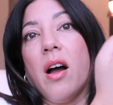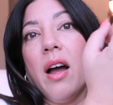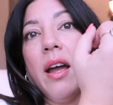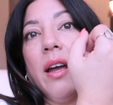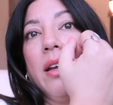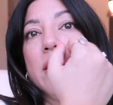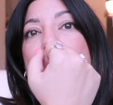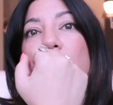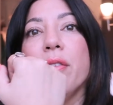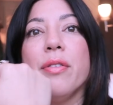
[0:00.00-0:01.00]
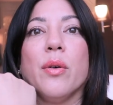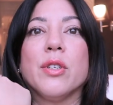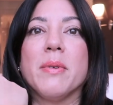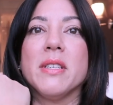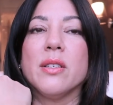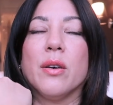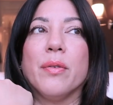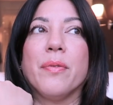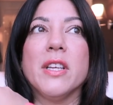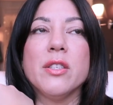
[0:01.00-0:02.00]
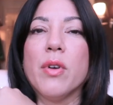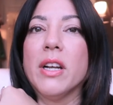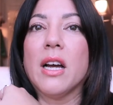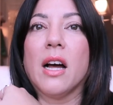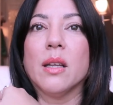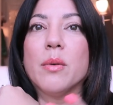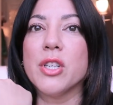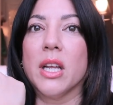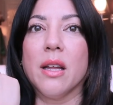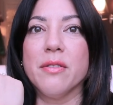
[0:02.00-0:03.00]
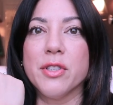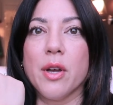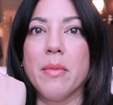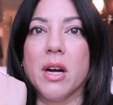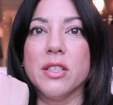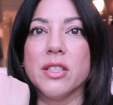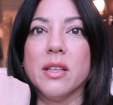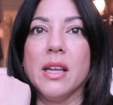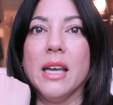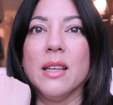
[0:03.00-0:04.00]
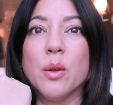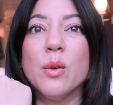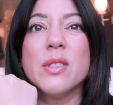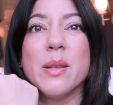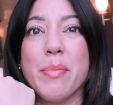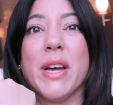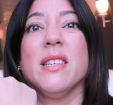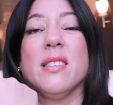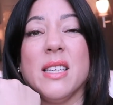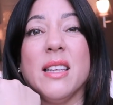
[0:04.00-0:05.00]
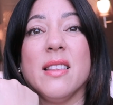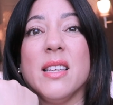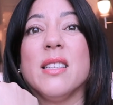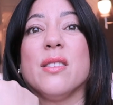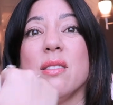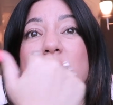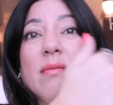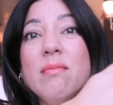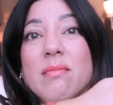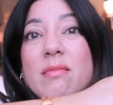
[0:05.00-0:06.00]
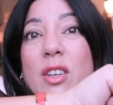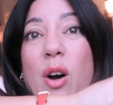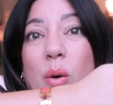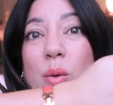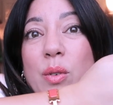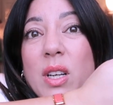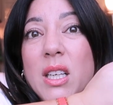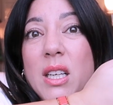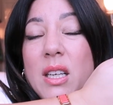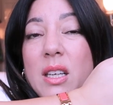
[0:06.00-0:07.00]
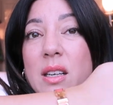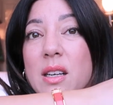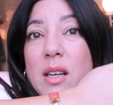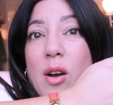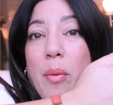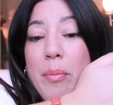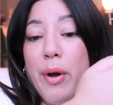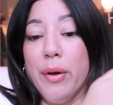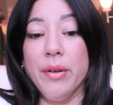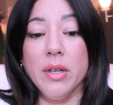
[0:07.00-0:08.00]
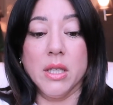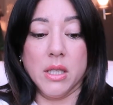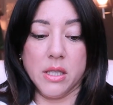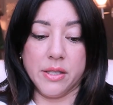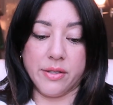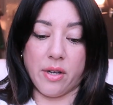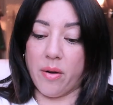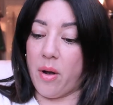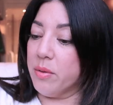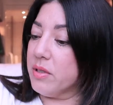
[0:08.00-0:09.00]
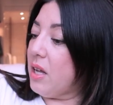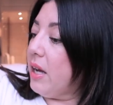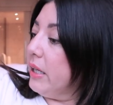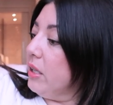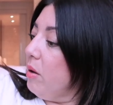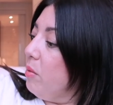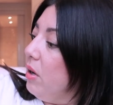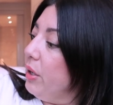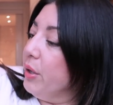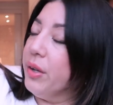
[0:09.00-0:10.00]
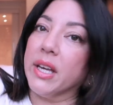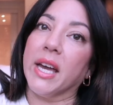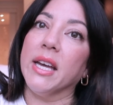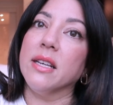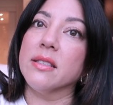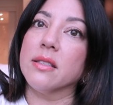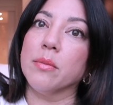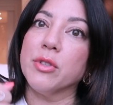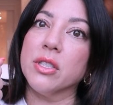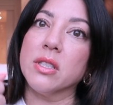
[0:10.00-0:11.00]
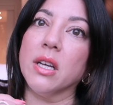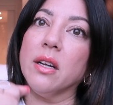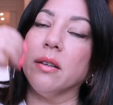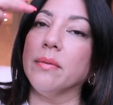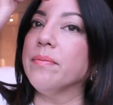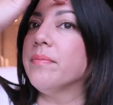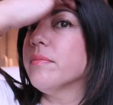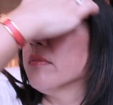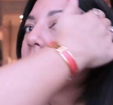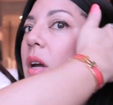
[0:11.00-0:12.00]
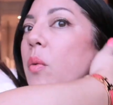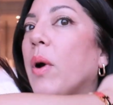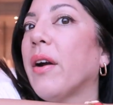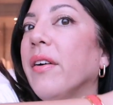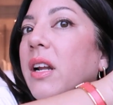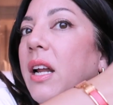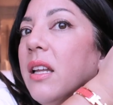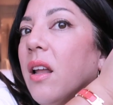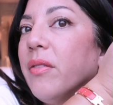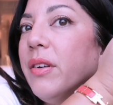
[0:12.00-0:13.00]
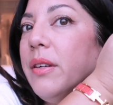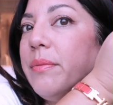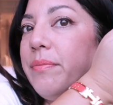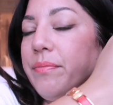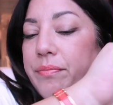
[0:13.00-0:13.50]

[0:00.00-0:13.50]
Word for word: I sort of thought to myself, this red color, which I love so much, it looks the best in this gold combo. So I was like, you know what, who cares, I'm just gonna wear it and love it.